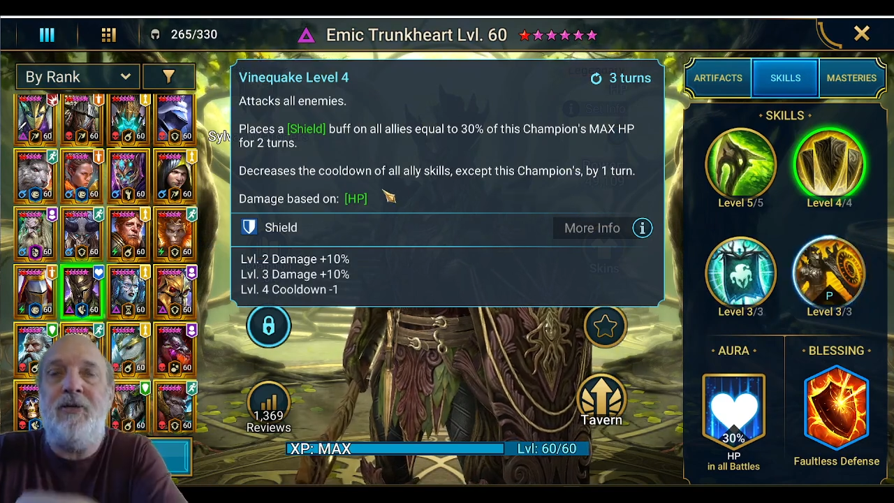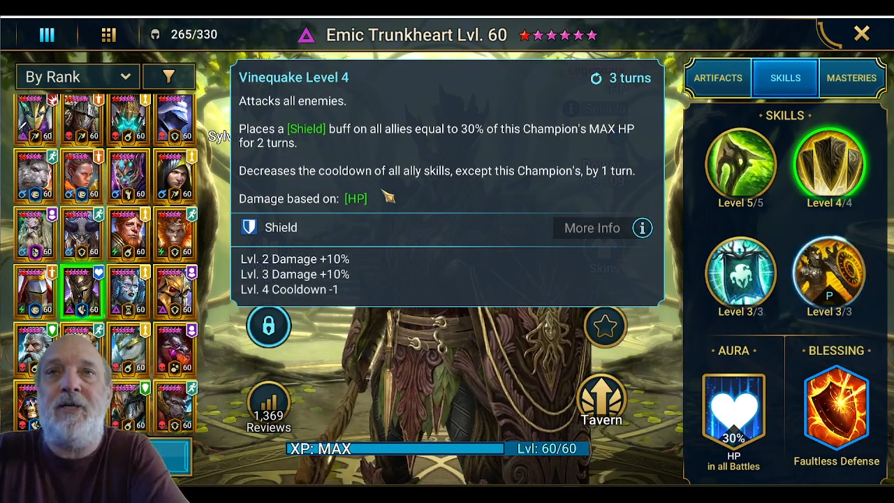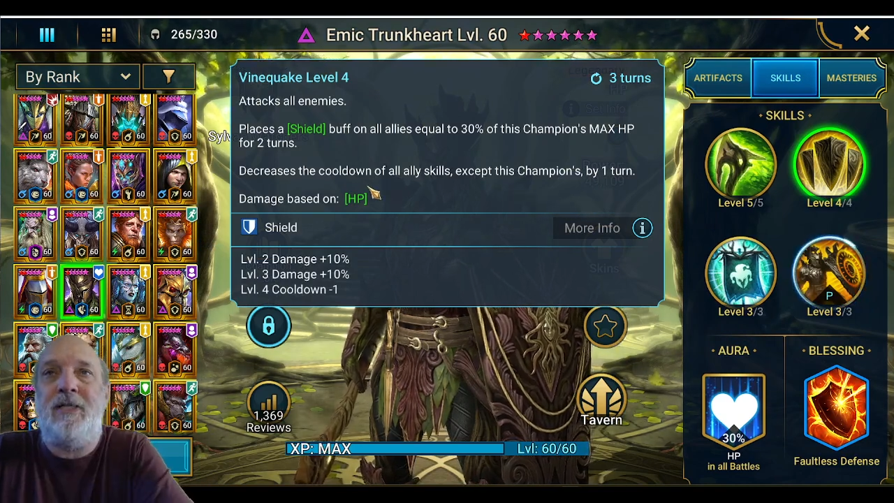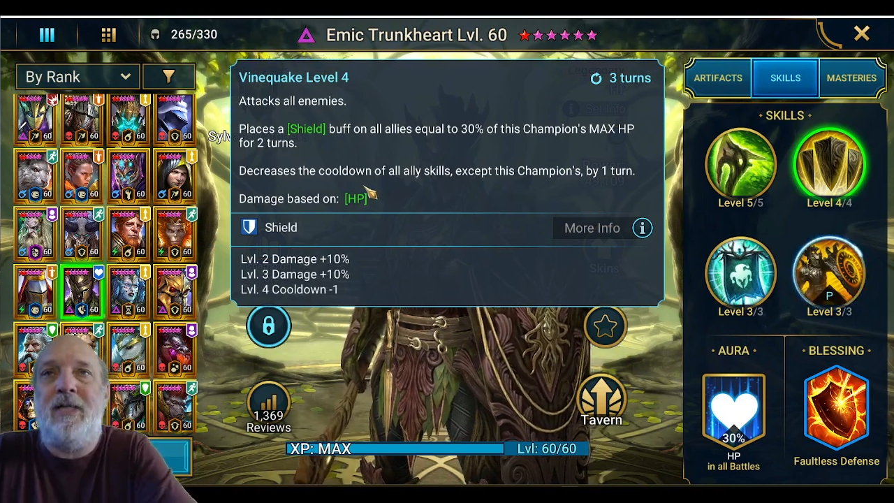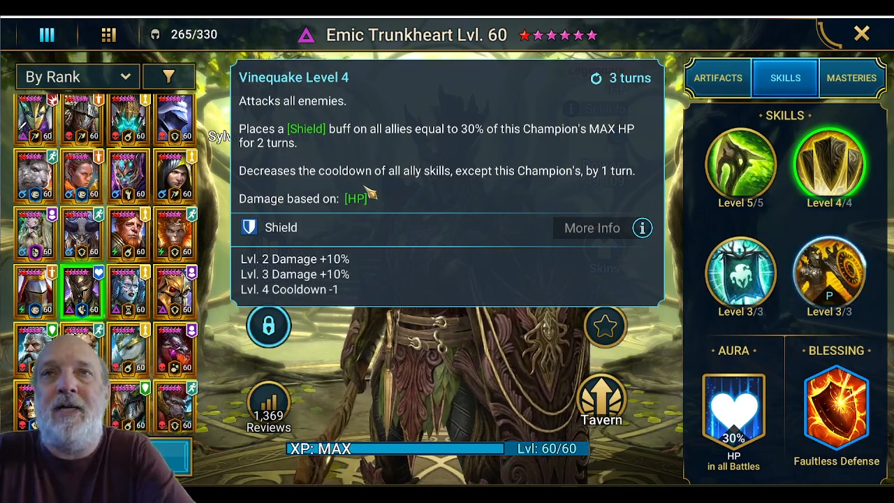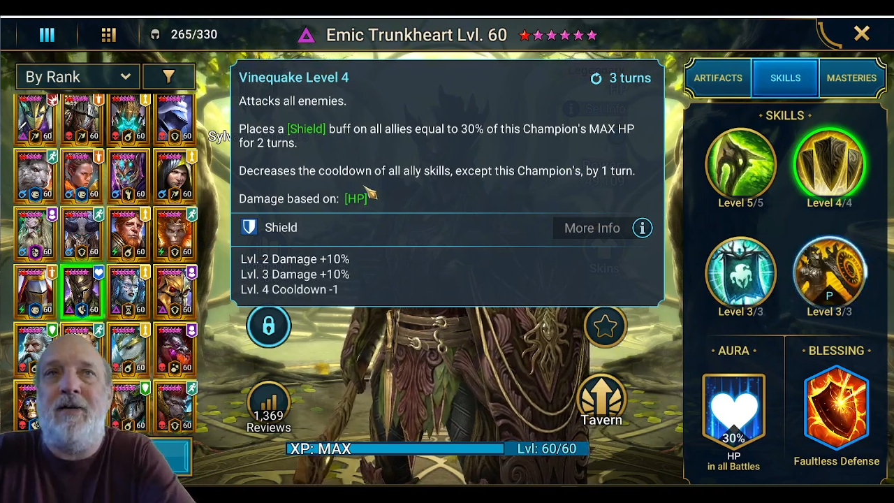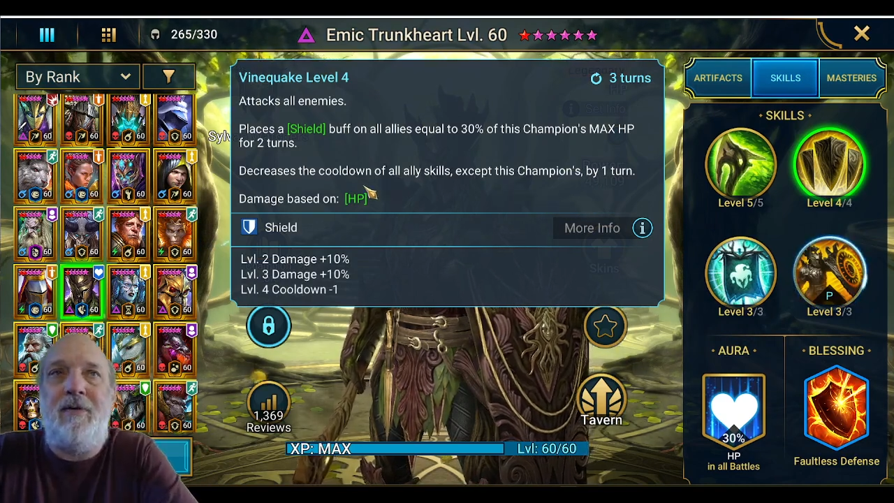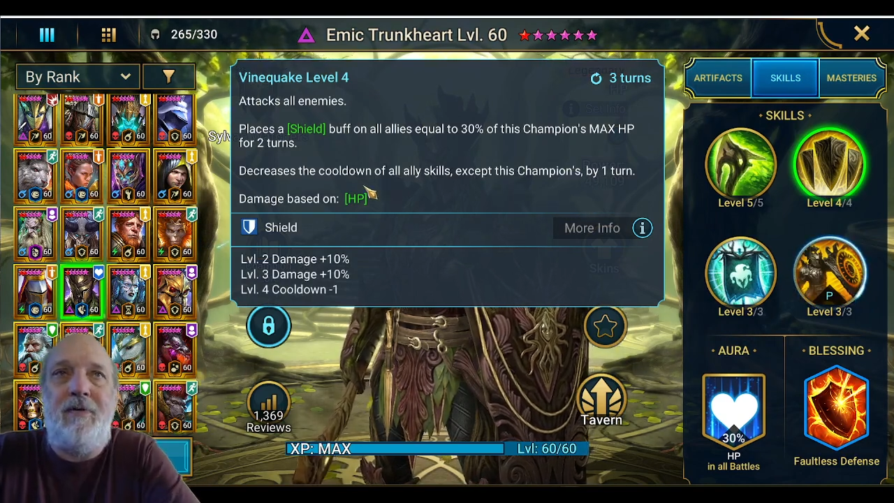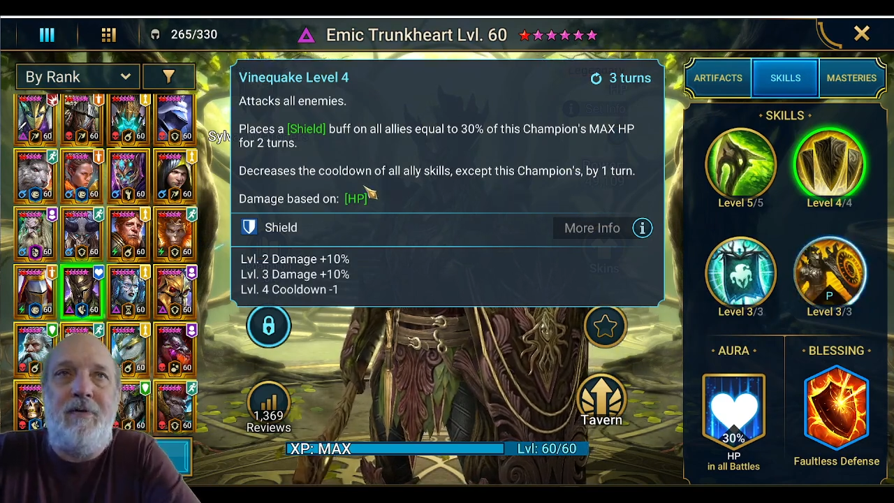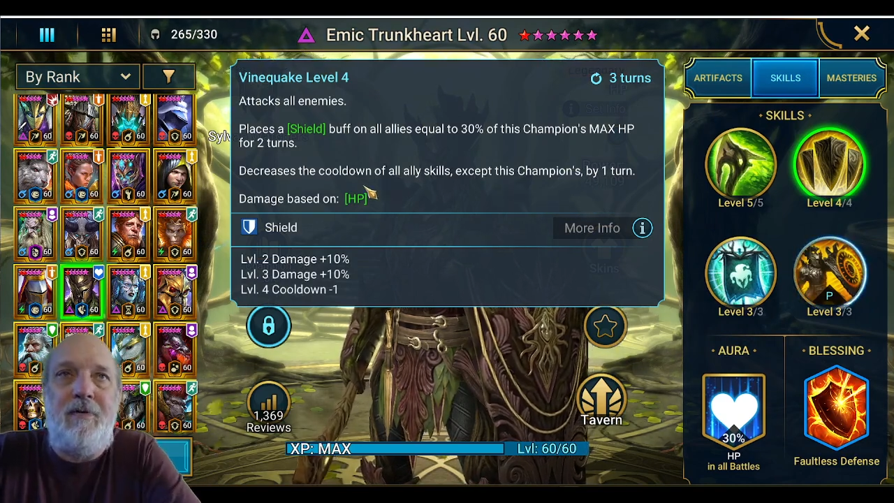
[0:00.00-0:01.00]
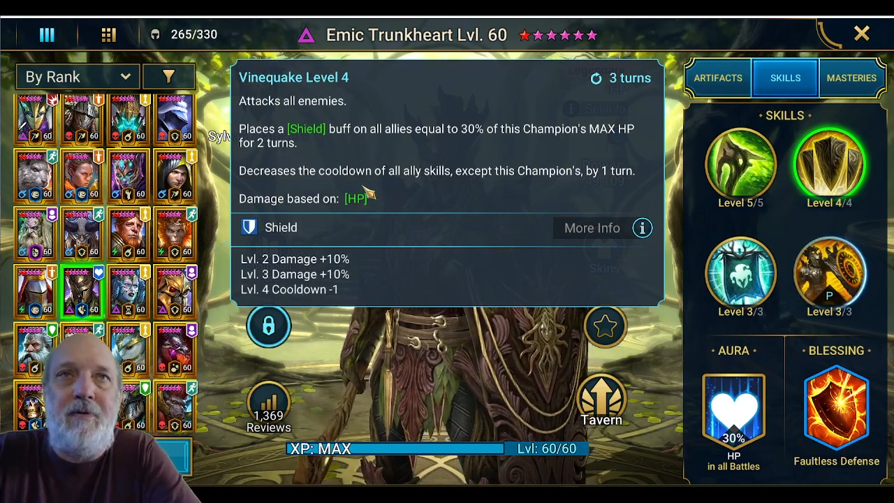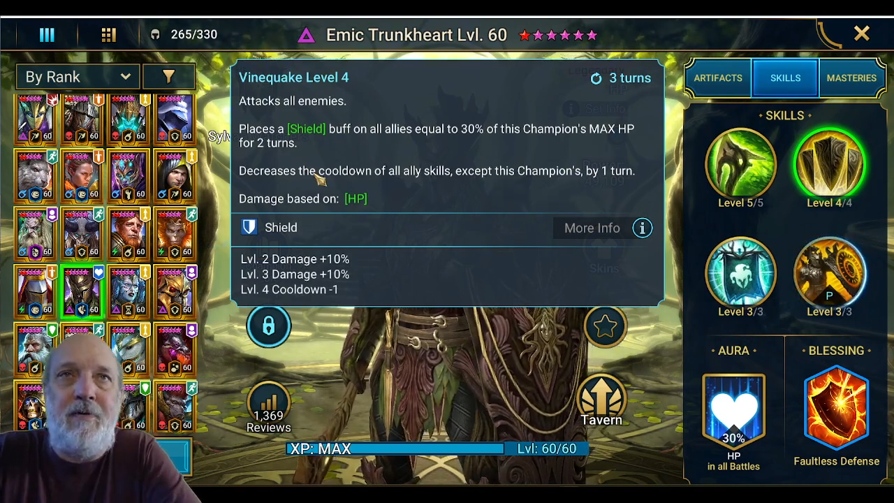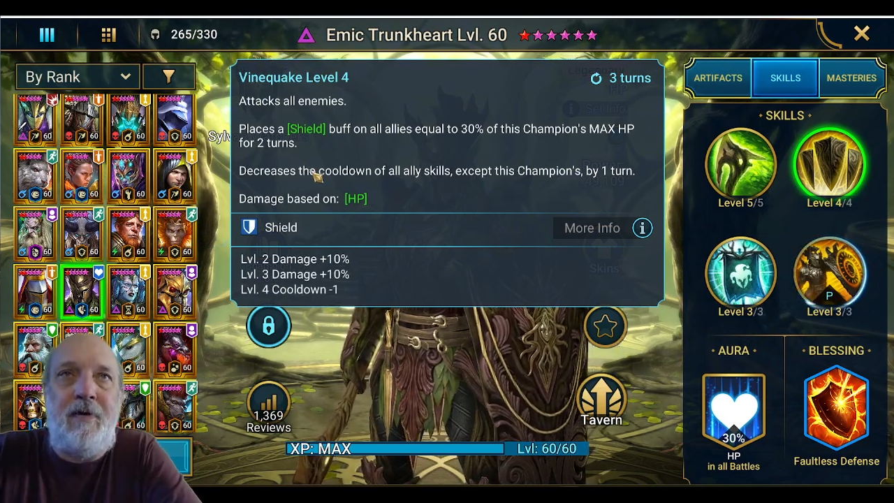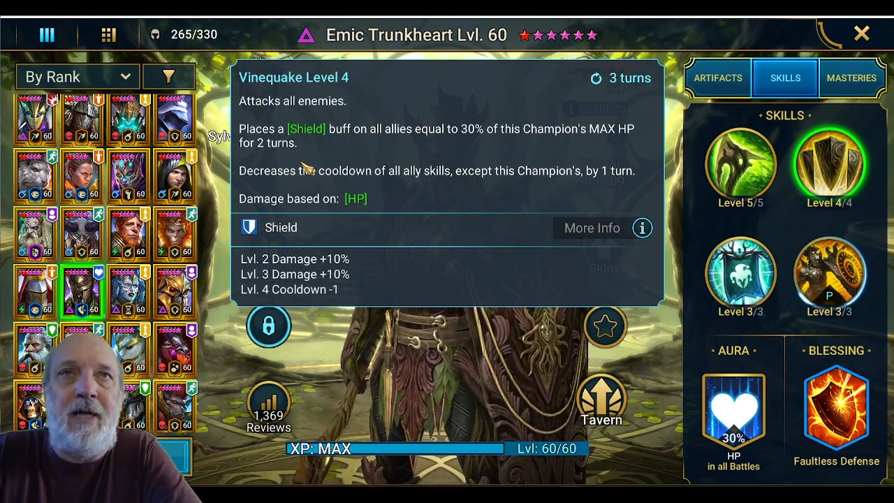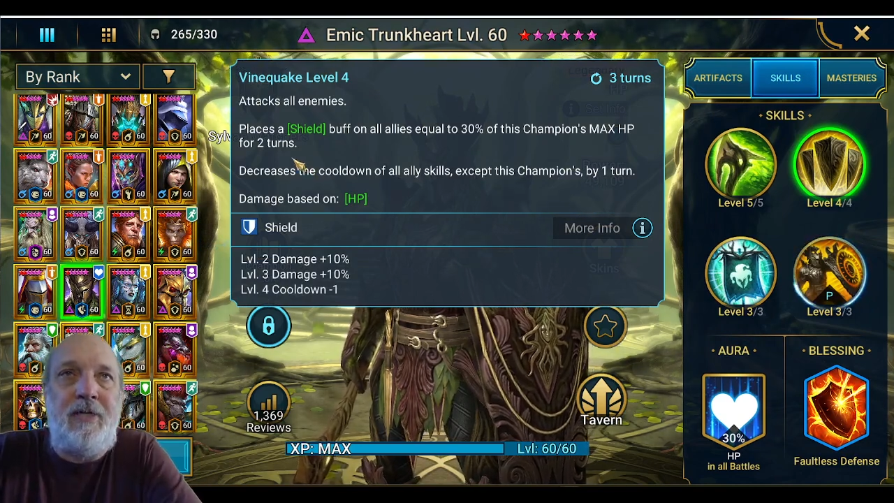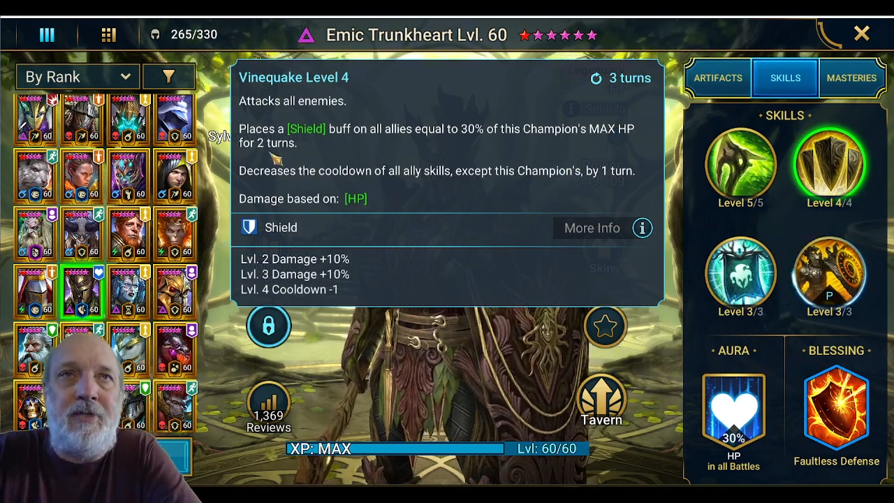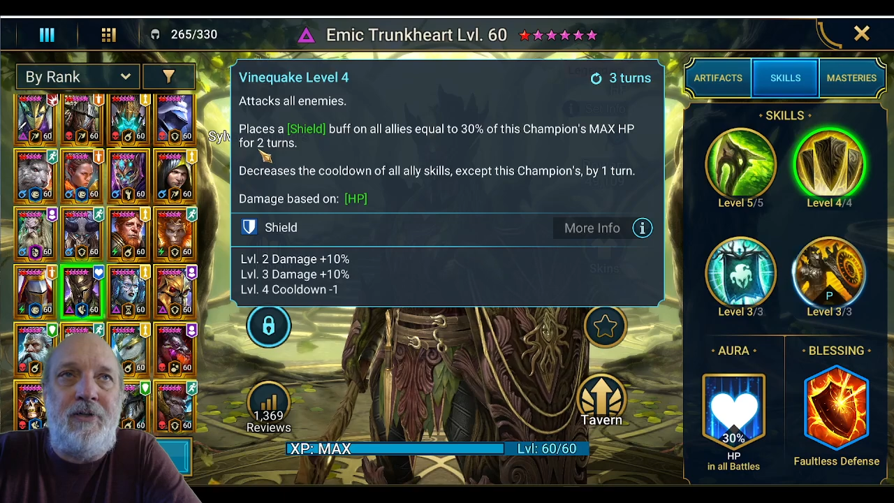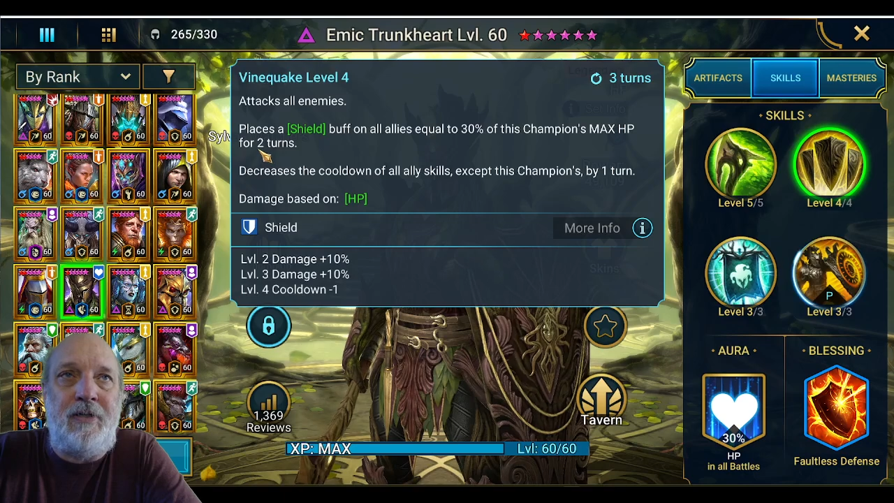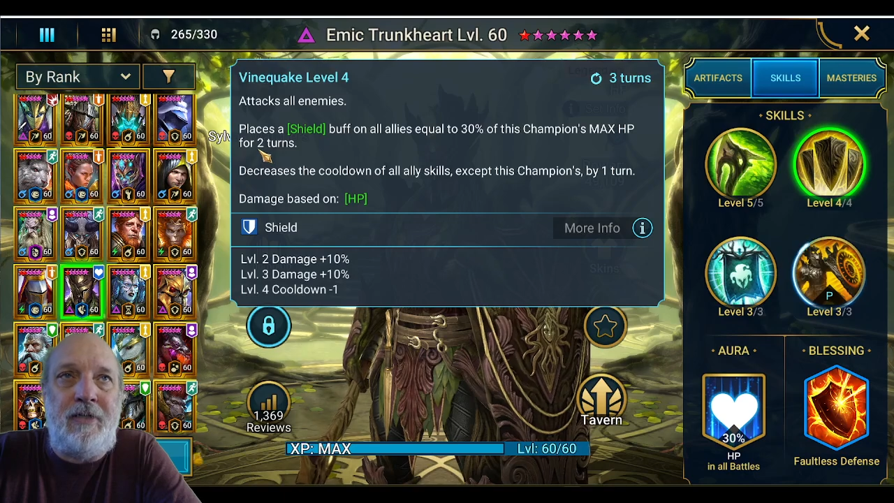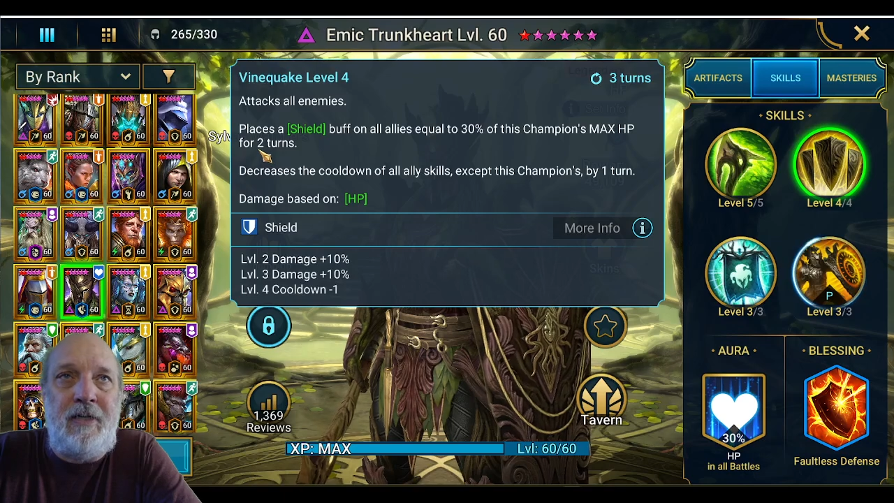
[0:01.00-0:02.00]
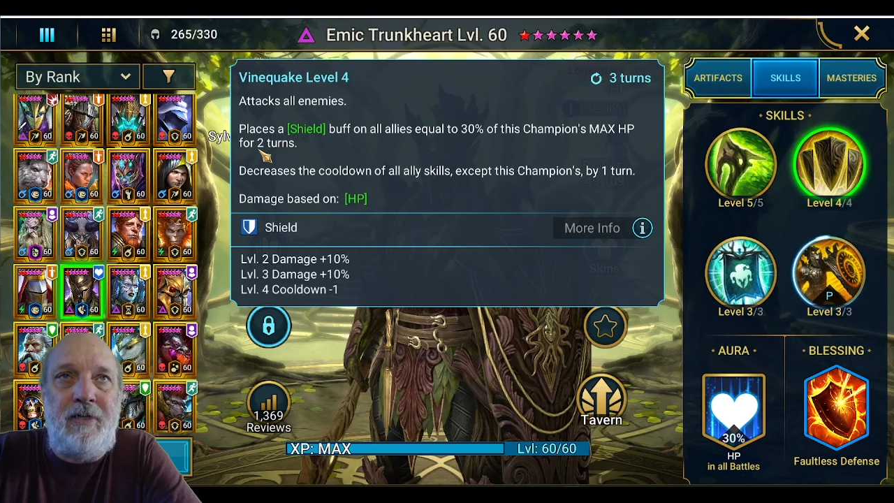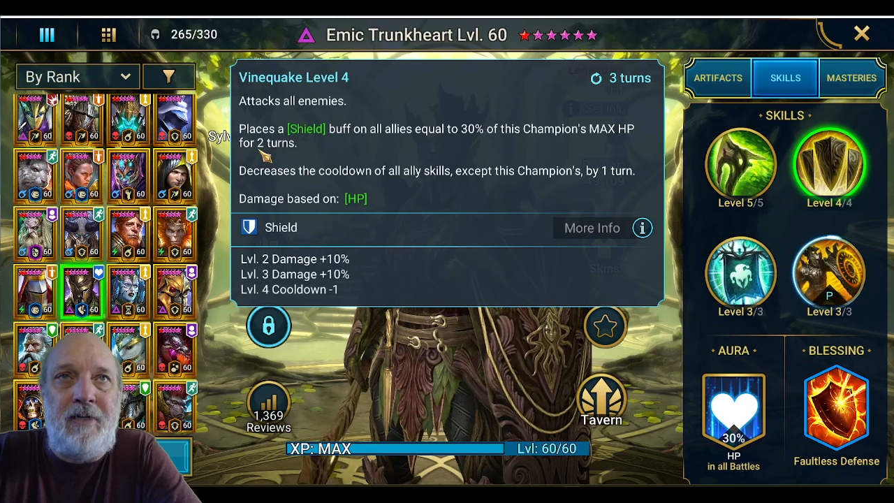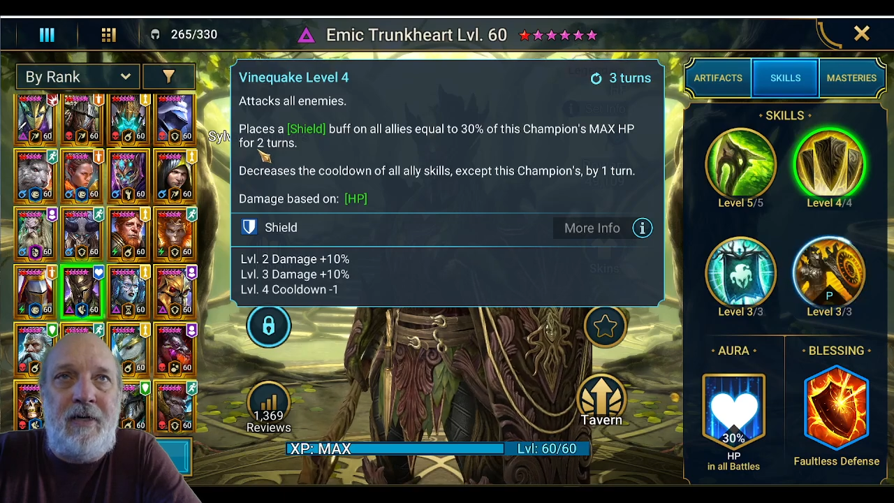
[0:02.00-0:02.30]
extend, or not shield extend.